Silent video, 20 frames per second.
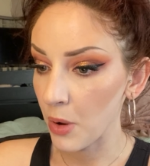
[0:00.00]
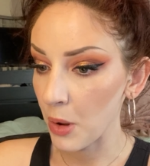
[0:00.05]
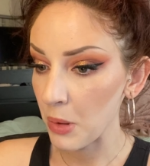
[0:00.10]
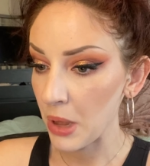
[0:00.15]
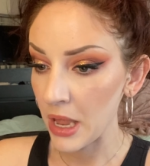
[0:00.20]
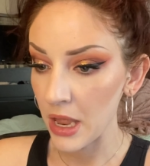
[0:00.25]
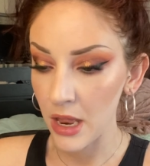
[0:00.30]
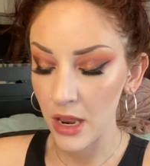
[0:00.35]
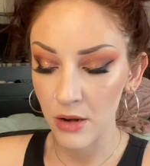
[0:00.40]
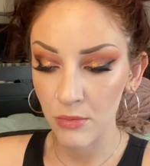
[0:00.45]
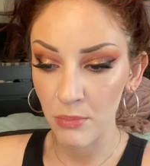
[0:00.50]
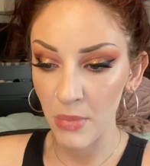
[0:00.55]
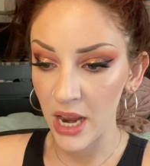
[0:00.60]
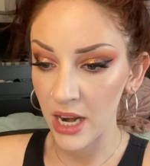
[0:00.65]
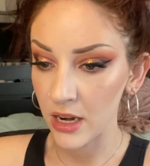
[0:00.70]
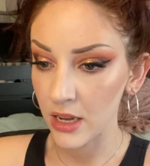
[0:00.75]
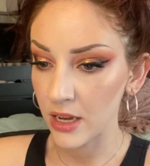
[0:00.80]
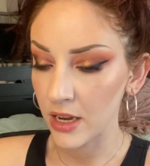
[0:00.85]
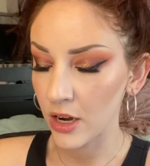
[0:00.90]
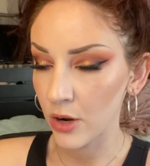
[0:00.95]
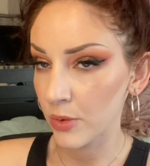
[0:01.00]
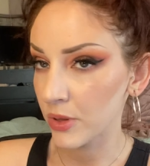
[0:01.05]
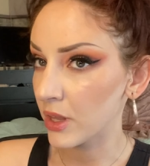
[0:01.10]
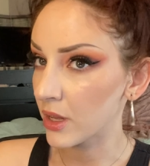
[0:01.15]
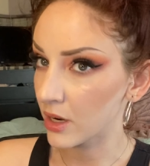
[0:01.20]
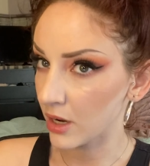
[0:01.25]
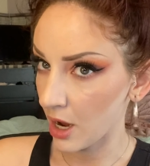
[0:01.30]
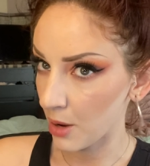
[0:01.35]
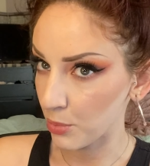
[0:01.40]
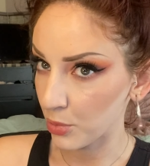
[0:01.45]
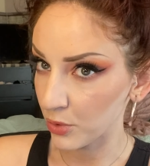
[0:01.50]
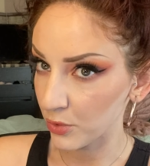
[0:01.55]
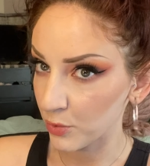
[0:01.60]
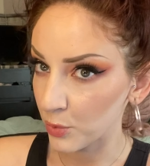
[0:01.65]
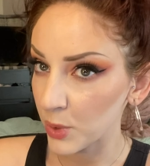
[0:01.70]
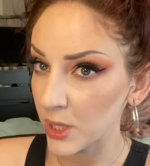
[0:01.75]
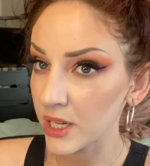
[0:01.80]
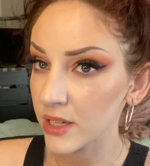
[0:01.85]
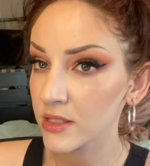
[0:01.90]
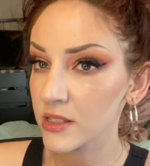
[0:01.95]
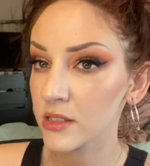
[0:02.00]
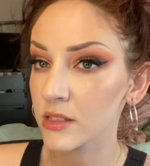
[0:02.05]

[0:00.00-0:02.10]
it made it here within a couple of weeks.